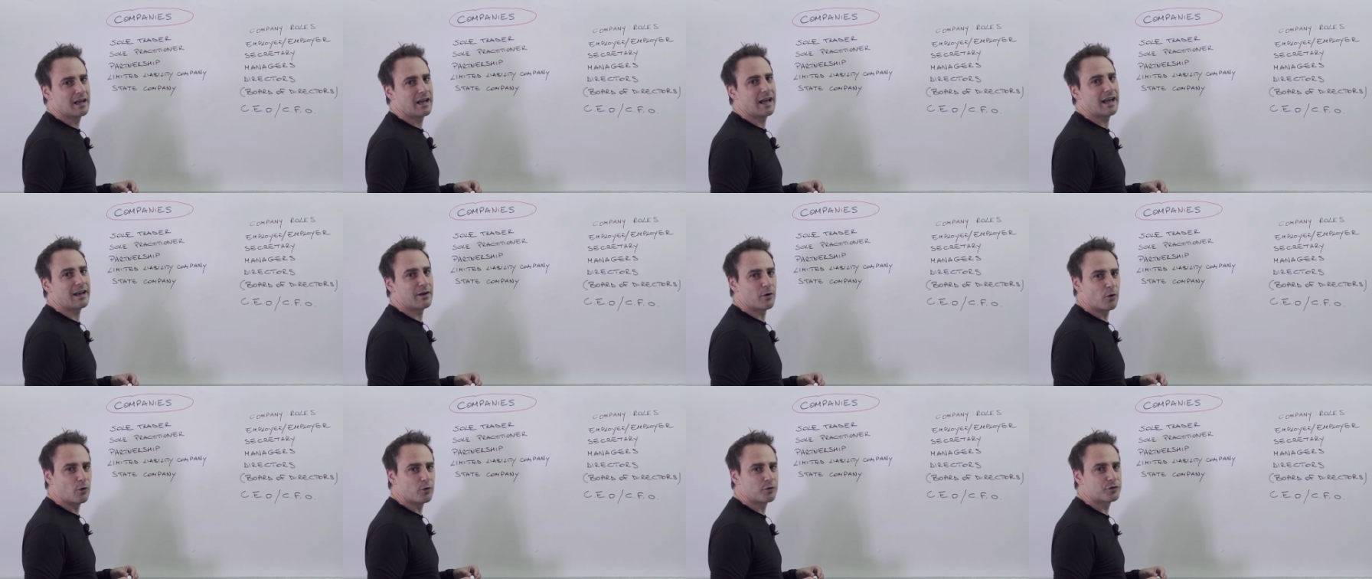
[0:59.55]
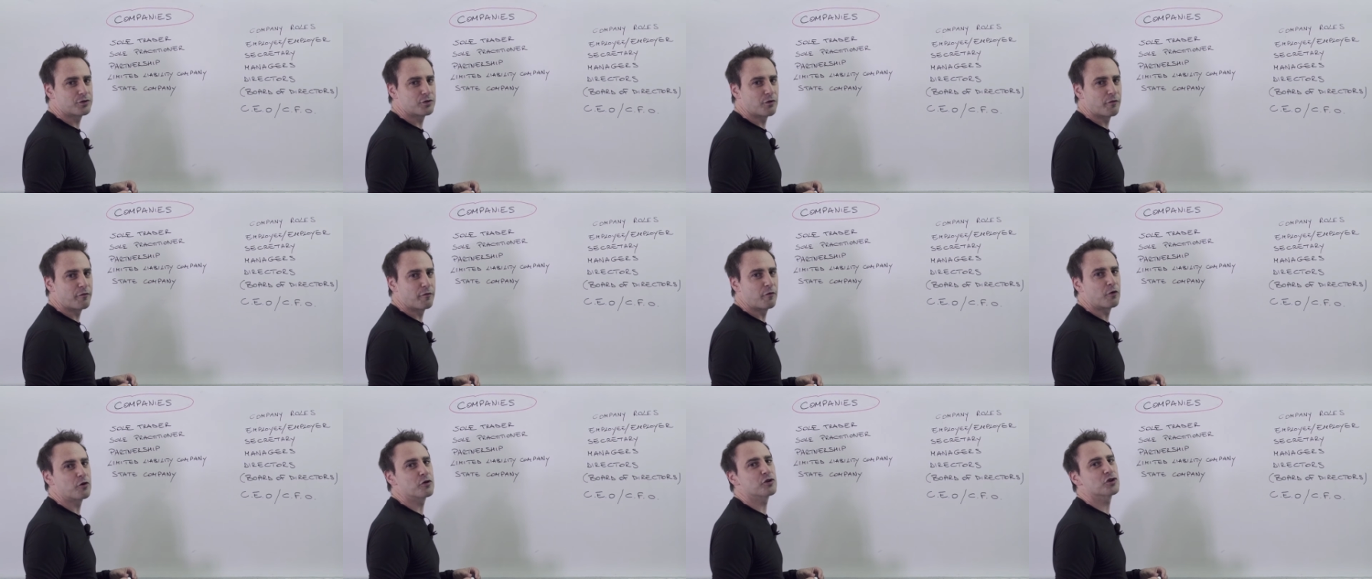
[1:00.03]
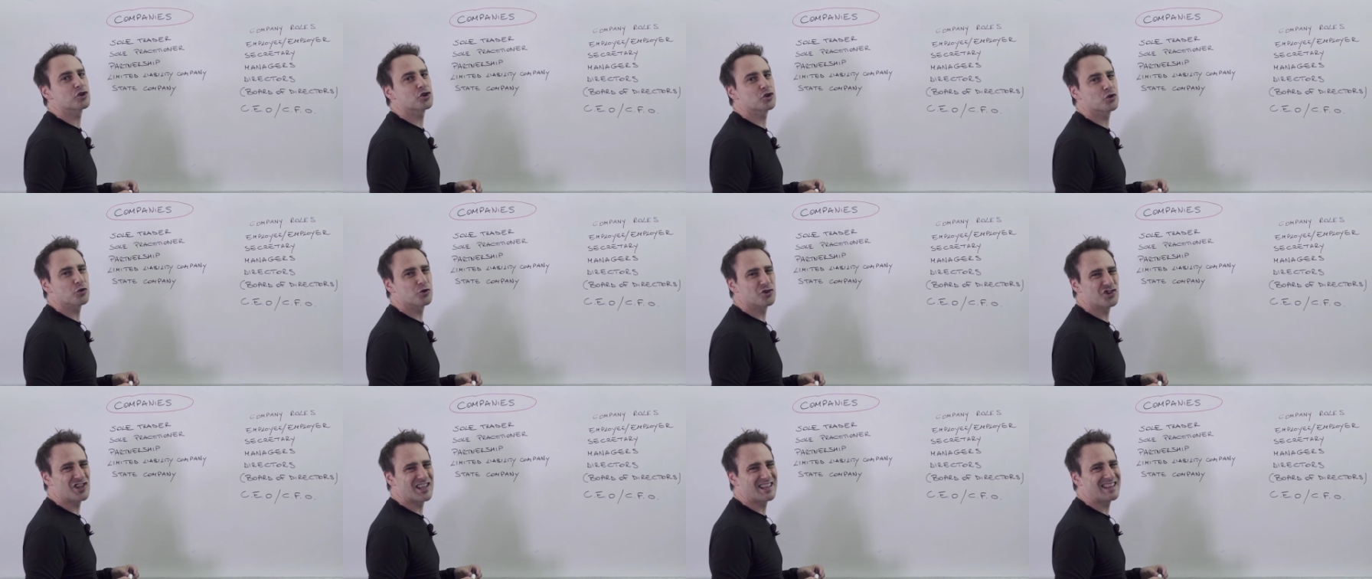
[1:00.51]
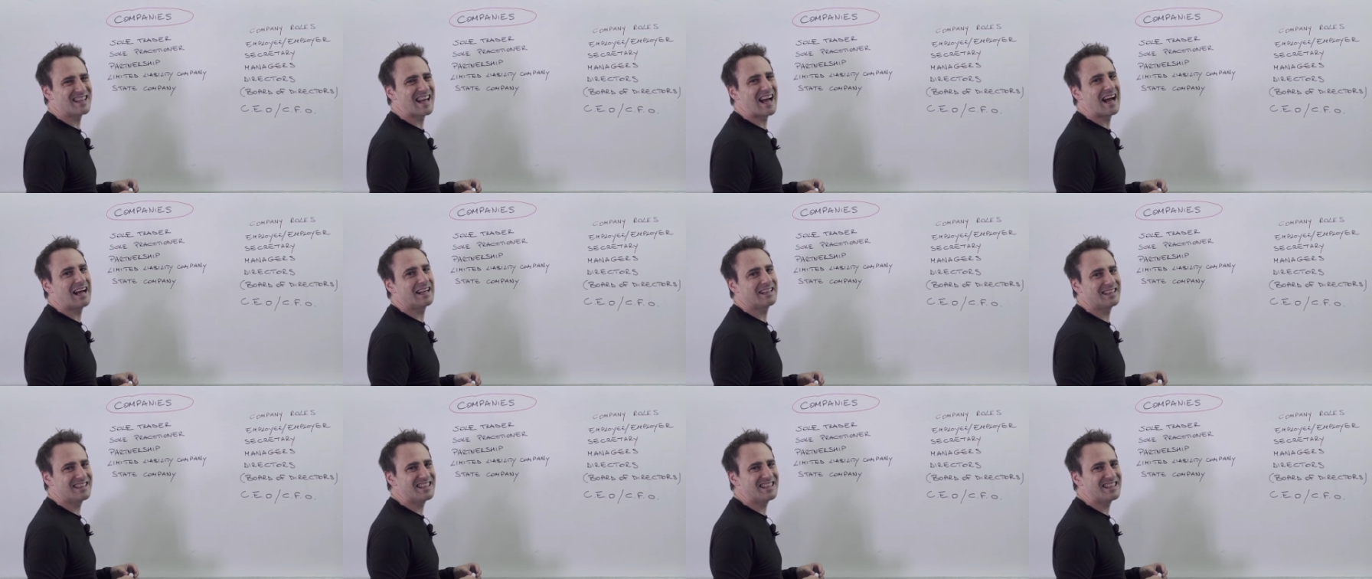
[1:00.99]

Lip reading: and also for società